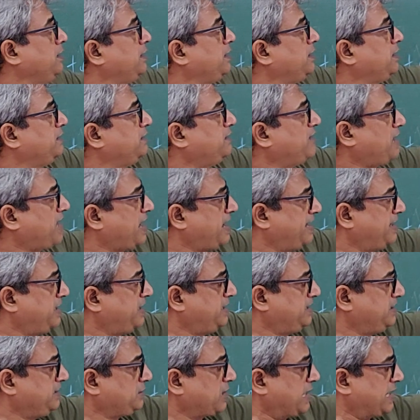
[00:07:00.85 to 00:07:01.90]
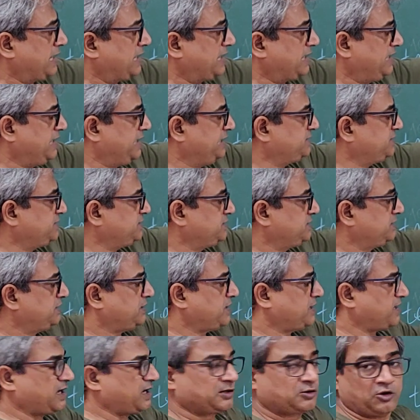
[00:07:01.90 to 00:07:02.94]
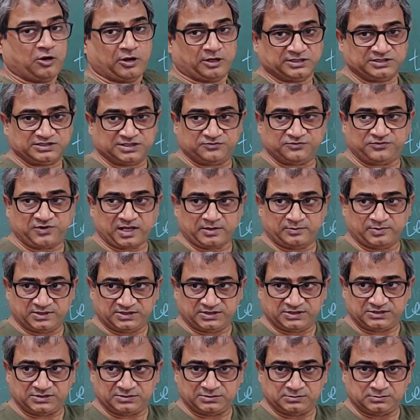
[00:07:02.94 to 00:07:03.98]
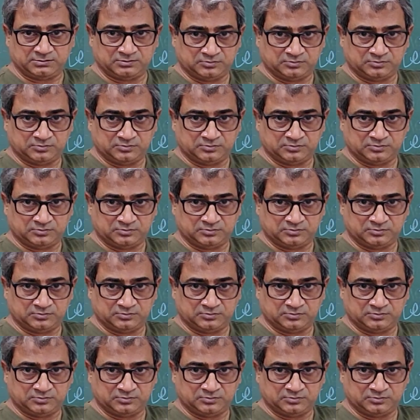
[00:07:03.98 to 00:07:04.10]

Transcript: in the hyaline cartilage there are collagen fibers.